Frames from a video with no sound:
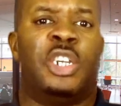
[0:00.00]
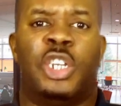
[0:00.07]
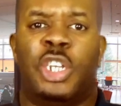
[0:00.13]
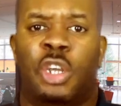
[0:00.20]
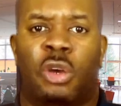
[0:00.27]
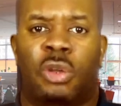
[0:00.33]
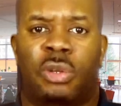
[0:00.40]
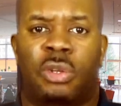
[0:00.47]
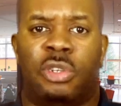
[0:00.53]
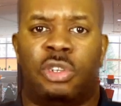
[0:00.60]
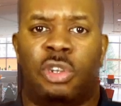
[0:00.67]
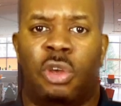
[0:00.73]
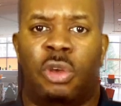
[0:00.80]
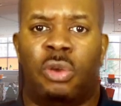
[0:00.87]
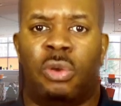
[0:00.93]
Dion,
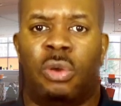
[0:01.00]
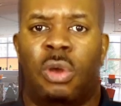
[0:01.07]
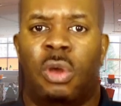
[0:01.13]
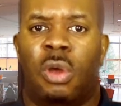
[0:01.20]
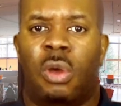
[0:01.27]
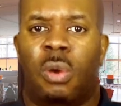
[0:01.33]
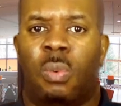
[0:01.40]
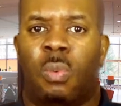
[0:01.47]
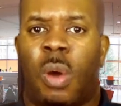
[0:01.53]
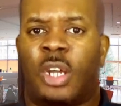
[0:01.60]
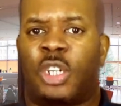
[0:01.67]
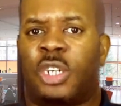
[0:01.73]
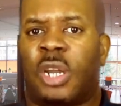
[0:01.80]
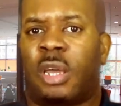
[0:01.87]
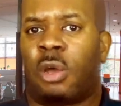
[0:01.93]
so why
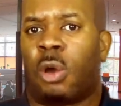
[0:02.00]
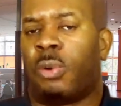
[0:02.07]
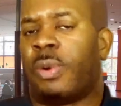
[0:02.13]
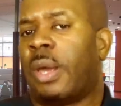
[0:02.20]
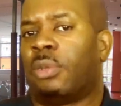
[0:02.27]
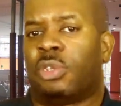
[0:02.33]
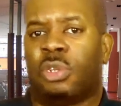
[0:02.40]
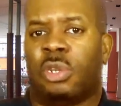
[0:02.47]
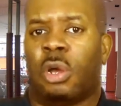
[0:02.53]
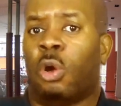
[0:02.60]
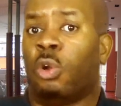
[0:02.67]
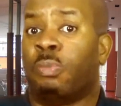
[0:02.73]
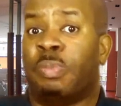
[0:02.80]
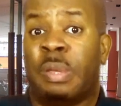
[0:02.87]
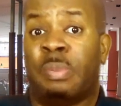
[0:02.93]
should I go down to the
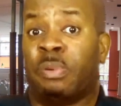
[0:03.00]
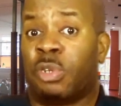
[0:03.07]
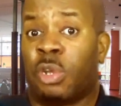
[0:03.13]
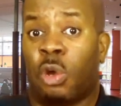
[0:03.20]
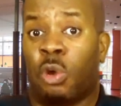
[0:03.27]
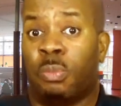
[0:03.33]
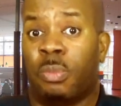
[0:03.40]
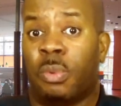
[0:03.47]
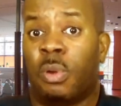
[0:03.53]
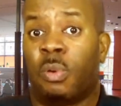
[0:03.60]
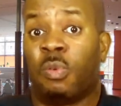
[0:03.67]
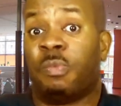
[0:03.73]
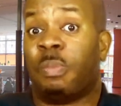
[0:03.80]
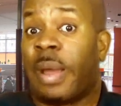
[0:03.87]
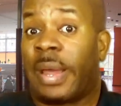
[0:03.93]
old people's home
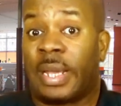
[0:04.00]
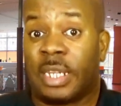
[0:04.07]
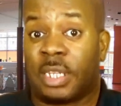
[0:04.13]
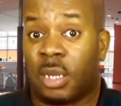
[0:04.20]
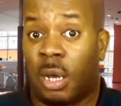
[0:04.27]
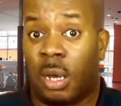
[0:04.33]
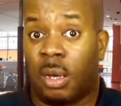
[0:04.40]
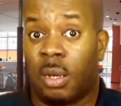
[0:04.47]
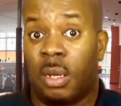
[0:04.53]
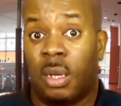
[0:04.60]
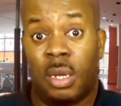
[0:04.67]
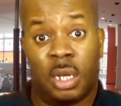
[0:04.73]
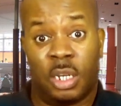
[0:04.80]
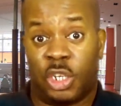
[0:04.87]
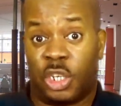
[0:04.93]
with my guitar
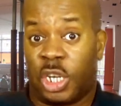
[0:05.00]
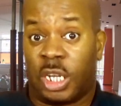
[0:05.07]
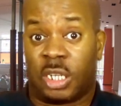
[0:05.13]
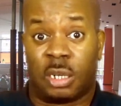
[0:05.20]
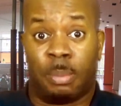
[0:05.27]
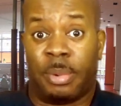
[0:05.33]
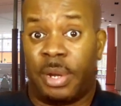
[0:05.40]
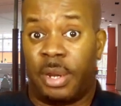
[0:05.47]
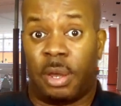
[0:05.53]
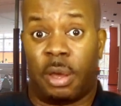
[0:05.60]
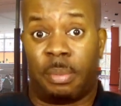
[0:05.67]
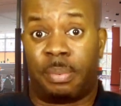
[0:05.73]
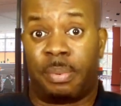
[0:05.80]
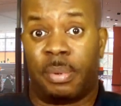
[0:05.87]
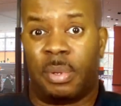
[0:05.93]
and cheer somebody
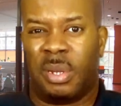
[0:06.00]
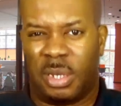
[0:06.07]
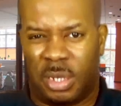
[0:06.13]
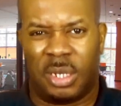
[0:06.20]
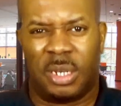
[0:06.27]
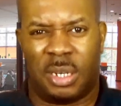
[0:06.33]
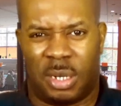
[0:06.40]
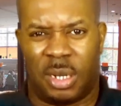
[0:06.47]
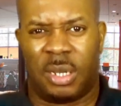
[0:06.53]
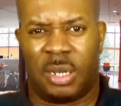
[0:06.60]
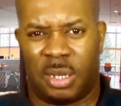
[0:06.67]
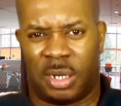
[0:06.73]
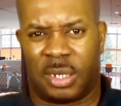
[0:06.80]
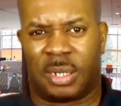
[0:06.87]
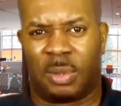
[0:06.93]
up? You
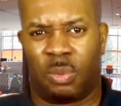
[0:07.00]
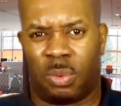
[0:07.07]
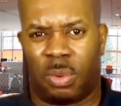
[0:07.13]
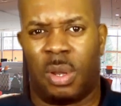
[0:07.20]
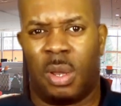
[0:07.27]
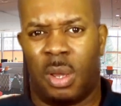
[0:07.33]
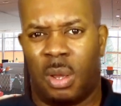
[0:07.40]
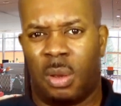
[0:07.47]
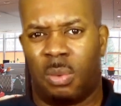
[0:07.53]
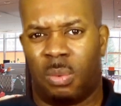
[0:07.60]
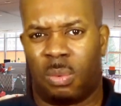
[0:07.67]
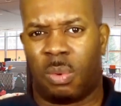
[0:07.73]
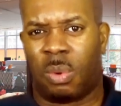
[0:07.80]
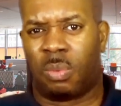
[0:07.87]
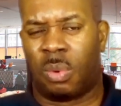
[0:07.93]
understand
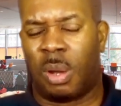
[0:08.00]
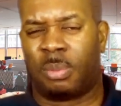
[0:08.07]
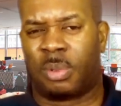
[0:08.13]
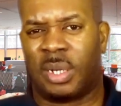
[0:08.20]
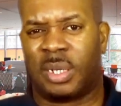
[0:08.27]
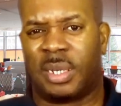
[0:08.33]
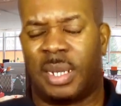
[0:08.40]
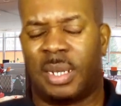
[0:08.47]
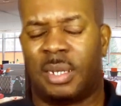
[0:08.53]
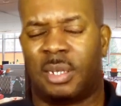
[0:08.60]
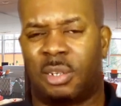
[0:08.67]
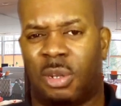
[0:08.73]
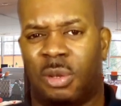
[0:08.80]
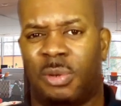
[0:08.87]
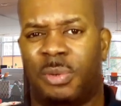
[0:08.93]
what I'm trying to say?
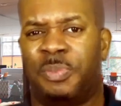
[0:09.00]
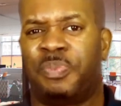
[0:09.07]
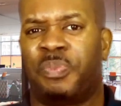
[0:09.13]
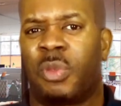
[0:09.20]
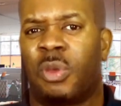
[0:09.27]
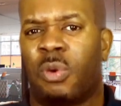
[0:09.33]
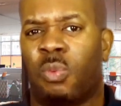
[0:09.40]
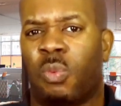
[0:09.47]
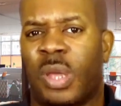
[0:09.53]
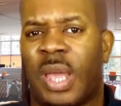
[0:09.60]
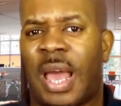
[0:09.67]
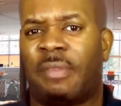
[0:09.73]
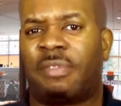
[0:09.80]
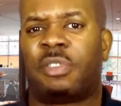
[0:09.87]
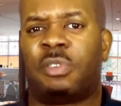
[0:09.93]
So we
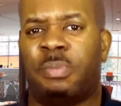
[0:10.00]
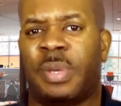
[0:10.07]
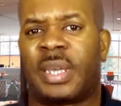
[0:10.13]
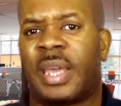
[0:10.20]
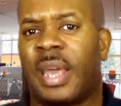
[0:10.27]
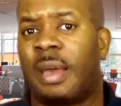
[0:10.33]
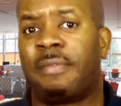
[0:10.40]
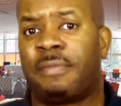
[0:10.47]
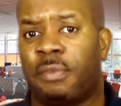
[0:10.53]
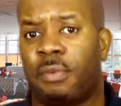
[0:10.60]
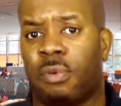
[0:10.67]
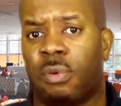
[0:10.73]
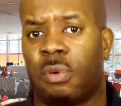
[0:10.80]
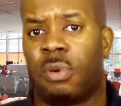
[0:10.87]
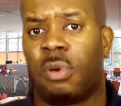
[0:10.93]
have to be careful
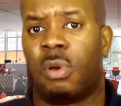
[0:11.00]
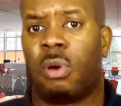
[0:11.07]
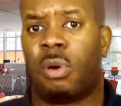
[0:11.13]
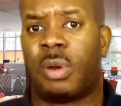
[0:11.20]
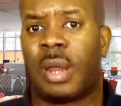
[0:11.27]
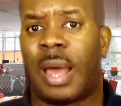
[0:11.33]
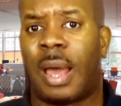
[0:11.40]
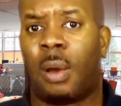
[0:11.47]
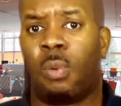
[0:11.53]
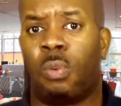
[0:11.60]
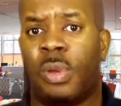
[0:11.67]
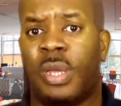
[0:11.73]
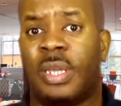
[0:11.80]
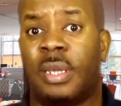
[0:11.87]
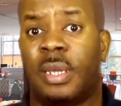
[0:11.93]
on how
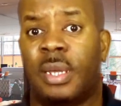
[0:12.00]
we